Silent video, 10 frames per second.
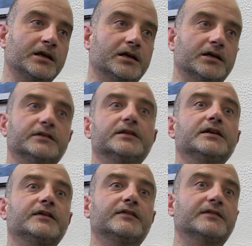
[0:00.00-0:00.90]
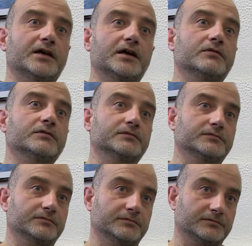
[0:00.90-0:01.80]
And these now
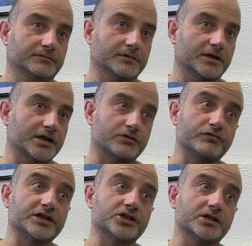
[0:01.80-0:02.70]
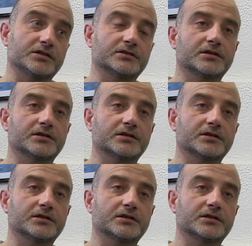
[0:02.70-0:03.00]
are reaching